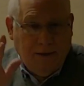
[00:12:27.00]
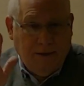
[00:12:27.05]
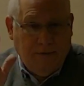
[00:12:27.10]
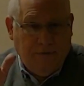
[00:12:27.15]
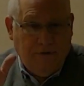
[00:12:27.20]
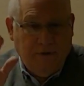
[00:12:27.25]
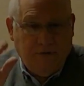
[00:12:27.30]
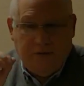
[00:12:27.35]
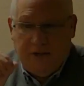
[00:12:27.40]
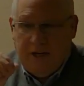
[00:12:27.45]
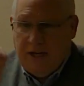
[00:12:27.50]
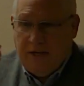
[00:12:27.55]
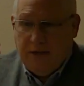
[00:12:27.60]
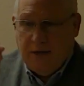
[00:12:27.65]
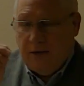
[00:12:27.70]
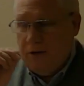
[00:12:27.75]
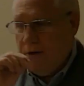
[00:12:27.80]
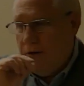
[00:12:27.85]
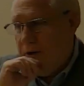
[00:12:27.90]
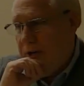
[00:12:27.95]
$15 to
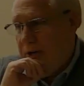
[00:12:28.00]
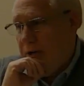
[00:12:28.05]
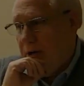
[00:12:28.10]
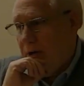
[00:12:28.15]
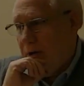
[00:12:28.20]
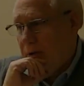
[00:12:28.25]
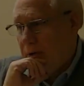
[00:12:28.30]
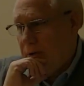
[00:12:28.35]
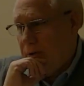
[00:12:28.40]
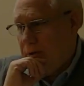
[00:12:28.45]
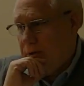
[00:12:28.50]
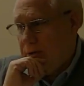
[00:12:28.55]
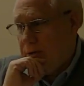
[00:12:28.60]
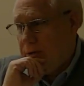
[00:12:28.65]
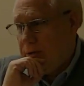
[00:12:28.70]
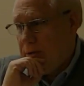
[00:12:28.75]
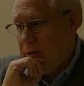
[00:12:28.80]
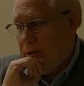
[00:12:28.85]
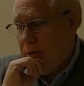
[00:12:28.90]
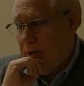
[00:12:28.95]
$30
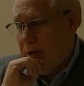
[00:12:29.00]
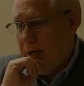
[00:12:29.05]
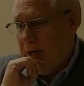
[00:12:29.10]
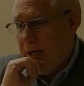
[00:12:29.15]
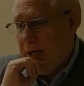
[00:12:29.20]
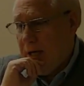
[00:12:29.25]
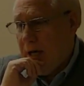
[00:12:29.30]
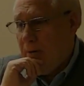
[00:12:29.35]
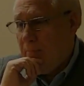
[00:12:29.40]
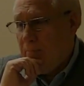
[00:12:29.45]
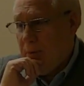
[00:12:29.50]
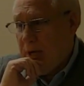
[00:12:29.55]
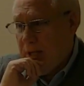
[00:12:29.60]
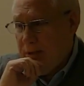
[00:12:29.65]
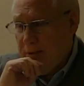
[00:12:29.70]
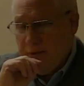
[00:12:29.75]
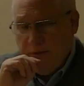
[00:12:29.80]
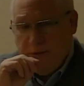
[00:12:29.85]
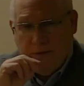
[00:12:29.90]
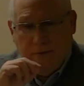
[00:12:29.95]
a
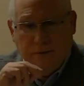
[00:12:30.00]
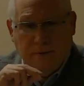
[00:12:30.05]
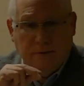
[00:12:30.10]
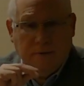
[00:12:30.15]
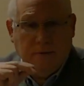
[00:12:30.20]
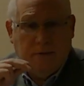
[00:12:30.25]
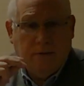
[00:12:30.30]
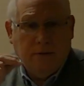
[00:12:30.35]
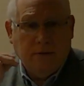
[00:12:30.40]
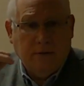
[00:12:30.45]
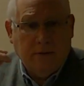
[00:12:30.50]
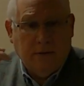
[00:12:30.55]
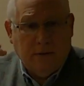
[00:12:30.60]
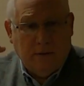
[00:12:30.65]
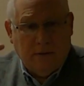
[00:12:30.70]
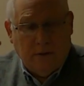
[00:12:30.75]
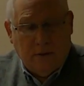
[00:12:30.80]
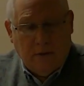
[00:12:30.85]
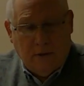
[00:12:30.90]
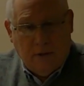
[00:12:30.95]
month
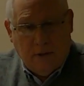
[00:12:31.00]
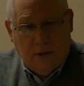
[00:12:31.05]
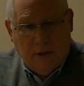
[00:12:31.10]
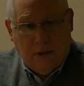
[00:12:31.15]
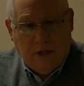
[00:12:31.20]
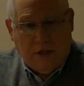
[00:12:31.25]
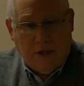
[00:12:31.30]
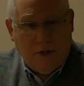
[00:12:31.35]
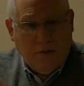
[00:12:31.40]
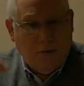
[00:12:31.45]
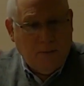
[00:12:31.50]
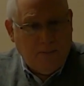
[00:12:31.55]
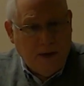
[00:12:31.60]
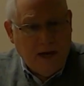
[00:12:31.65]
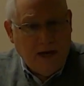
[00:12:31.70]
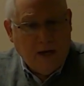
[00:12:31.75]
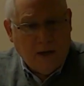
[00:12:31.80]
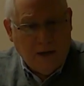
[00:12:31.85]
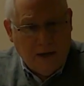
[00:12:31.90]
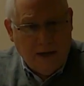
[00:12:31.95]
that you would
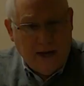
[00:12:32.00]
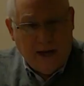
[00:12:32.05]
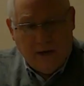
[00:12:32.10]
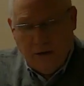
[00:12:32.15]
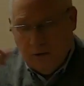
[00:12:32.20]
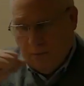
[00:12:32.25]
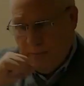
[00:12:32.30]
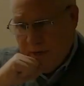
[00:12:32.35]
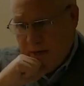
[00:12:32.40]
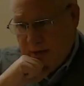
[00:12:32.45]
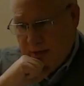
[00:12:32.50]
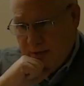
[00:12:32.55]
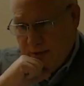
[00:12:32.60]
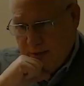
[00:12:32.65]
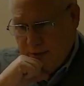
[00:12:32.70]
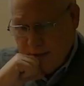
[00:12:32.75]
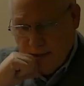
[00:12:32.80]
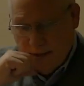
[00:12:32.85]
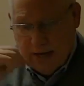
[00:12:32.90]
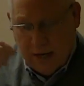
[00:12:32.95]
pay on an annual
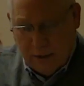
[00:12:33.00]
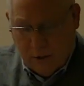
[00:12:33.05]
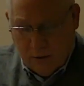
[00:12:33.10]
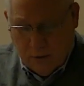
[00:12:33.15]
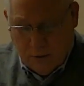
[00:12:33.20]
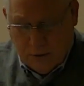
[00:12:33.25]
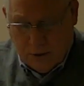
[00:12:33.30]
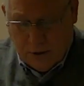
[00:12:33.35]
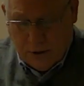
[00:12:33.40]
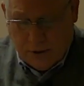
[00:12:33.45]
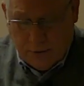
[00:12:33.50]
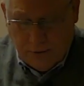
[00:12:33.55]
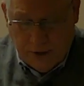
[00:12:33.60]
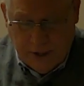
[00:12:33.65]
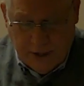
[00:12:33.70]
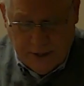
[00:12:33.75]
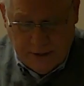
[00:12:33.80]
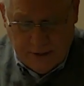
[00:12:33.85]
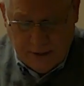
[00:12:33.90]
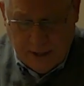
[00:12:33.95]
basis, and that goes to
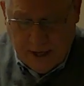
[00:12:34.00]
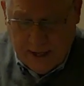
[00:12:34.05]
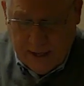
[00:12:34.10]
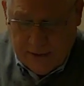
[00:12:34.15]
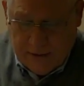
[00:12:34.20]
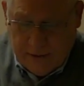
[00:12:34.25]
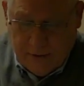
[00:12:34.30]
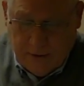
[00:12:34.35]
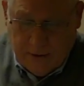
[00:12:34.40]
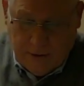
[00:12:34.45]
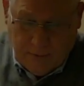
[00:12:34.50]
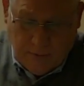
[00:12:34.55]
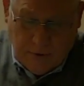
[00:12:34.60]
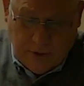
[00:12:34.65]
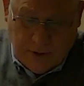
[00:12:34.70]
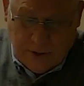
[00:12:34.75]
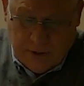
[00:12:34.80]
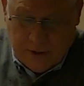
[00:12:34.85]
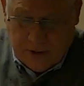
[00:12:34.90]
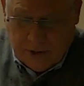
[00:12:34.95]
3D Science,
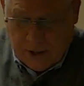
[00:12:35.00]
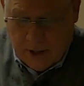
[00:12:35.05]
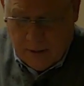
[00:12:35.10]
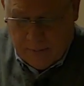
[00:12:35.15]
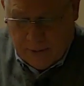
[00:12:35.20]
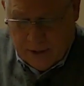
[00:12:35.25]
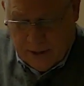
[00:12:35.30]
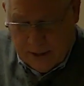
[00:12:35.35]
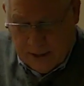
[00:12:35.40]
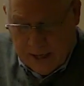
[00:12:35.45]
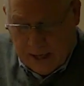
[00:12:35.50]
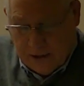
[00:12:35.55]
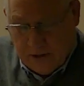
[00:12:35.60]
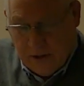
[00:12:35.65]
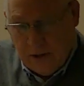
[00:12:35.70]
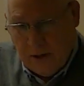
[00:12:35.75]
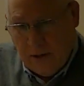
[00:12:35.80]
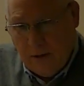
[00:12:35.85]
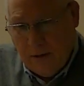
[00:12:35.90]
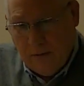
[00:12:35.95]
which is the company that
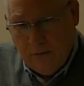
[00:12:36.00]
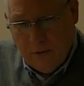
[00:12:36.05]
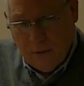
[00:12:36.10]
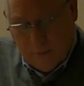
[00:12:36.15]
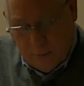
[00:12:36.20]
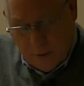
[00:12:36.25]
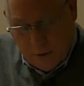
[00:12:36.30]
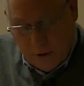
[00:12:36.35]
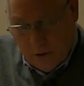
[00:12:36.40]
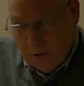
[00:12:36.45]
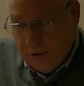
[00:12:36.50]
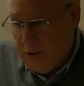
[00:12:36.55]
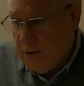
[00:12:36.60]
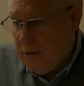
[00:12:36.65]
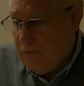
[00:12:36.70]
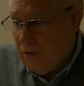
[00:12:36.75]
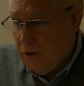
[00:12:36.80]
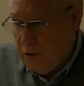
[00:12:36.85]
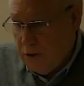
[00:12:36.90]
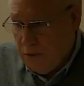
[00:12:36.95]
actually would produce the
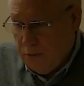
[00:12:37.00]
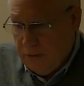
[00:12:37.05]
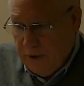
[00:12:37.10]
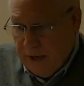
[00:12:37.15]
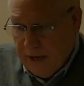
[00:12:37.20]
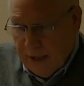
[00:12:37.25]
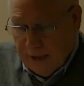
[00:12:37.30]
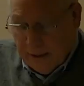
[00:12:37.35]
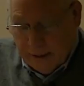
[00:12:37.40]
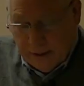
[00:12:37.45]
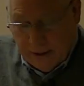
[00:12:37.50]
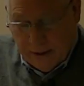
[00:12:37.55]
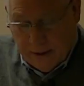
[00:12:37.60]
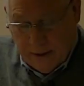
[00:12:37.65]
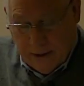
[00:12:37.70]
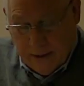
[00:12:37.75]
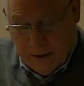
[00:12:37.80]
virtual reality